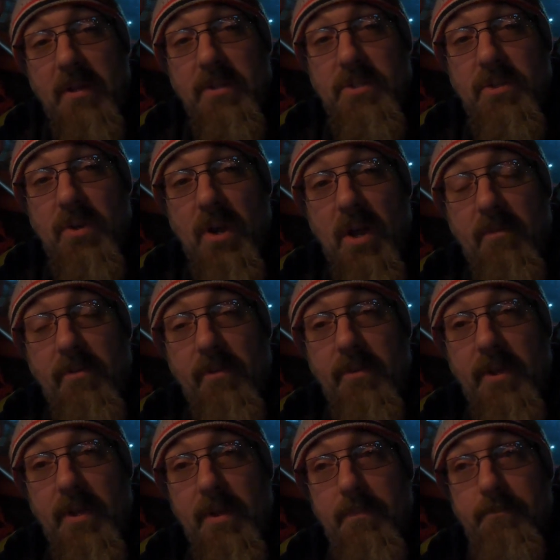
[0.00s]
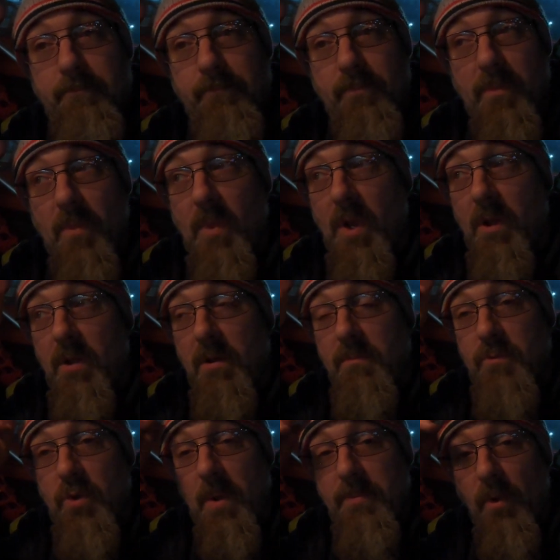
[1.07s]
balancer off of it, um,
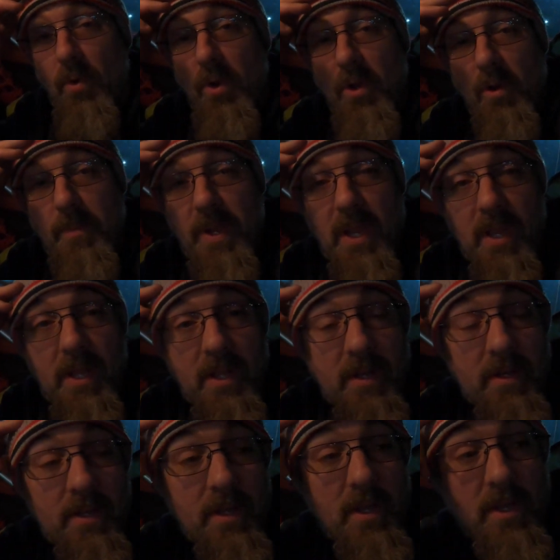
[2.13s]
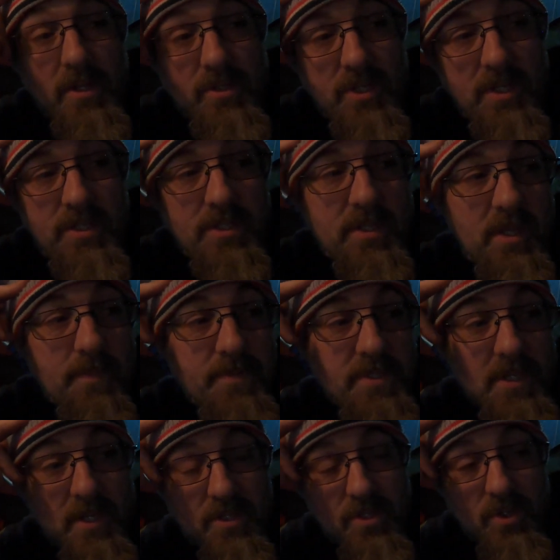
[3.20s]
drop the oil pan, change the
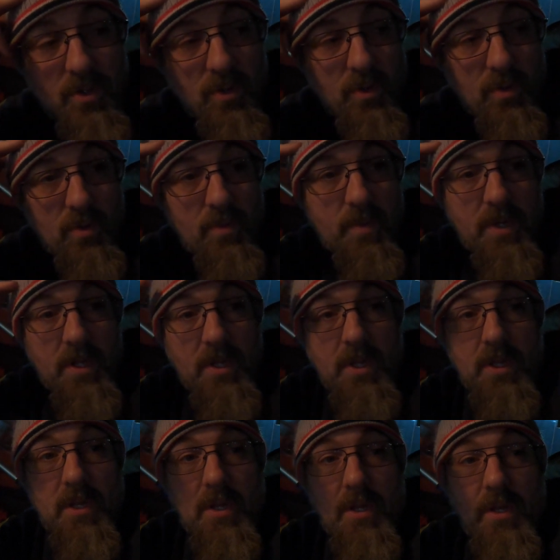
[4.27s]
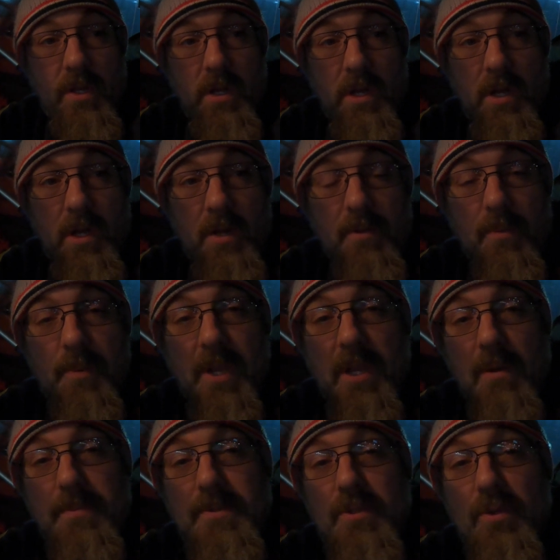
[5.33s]
dipstick tube, um, the
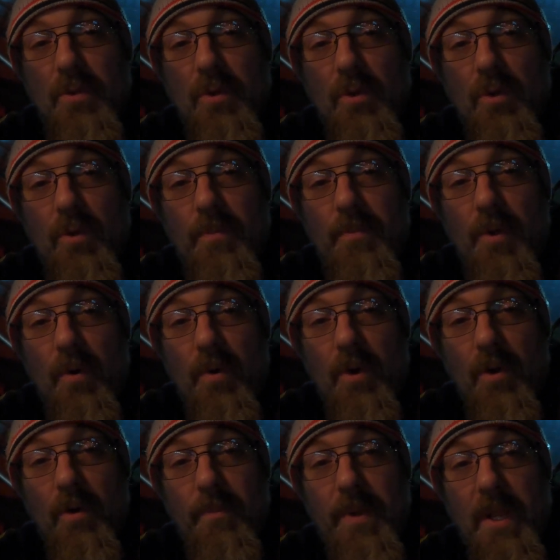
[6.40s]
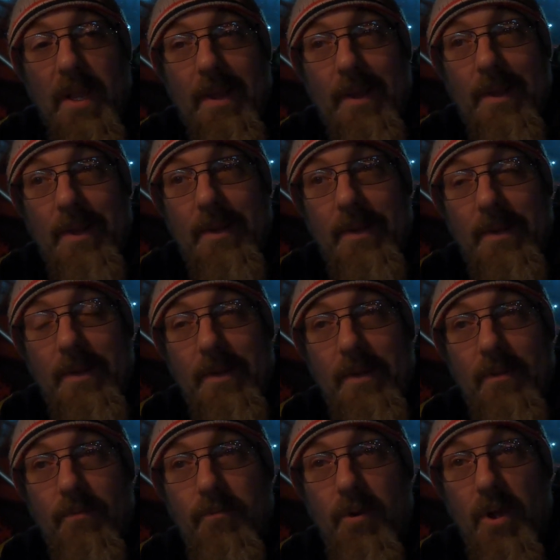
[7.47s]
pickup tube, the oil pan,
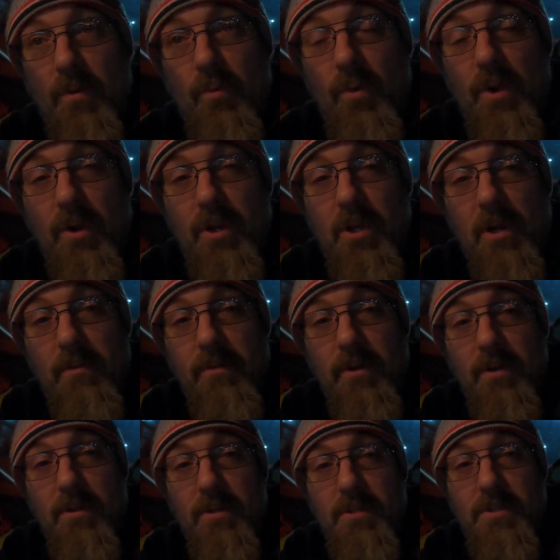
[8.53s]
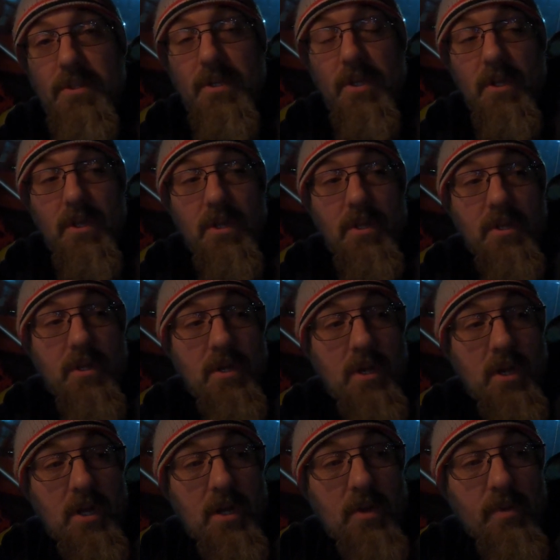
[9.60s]
front rear covers,
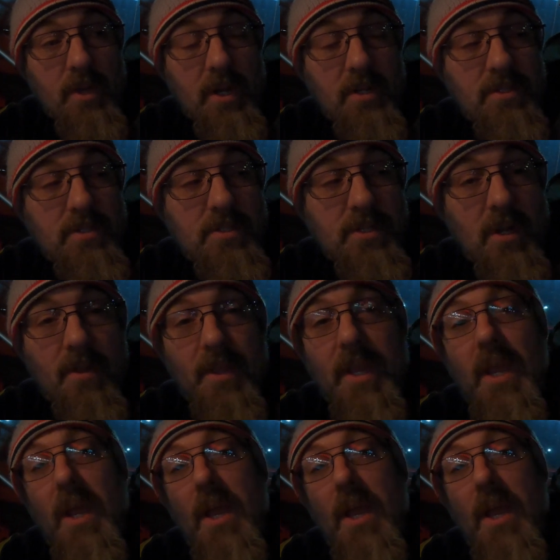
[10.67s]
uh, we got to install the